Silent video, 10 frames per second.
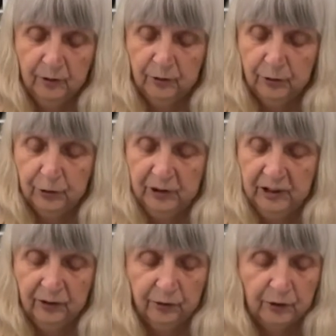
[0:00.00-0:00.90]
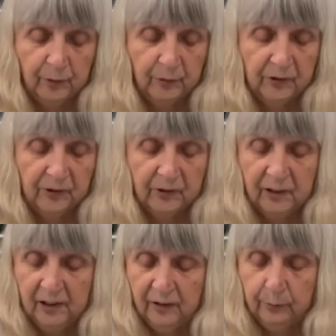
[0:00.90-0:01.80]
joining strips
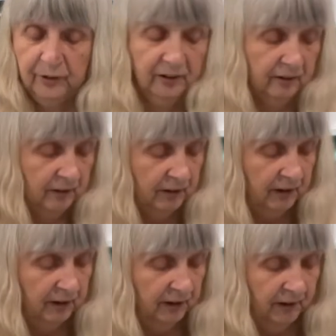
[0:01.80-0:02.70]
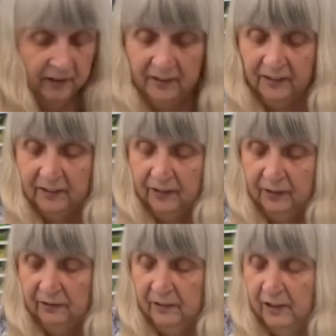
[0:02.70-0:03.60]
as well.
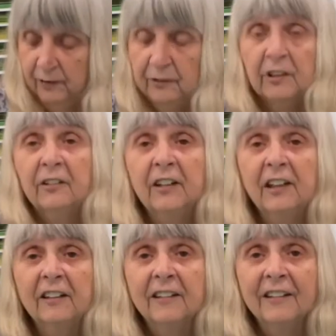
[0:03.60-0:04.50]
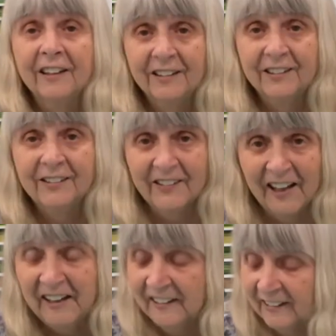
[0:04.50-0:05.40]
So I will go ahead and do
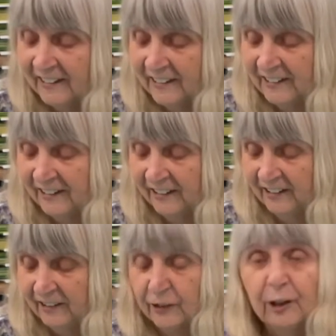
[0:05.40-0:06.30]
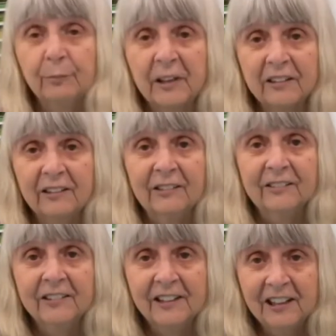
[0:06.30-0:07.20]
that, and I'll come back to you
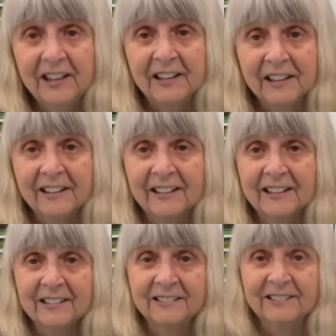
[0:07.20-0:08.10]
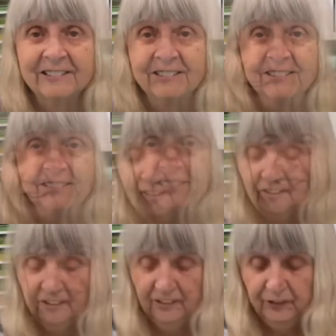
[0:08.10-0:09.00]
again.
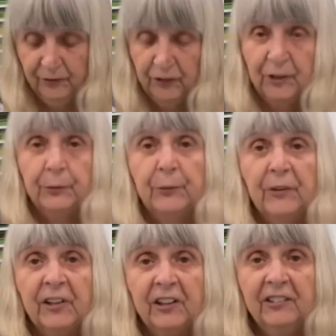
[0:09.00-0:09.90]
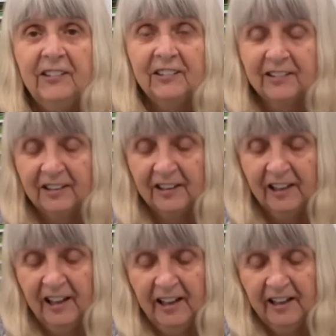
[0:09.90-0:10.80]
So I've done all those,
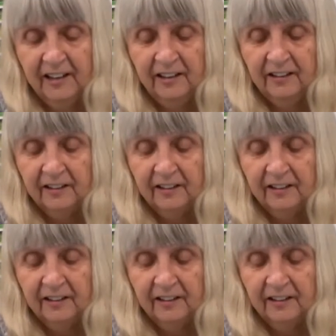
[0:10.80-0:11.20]
and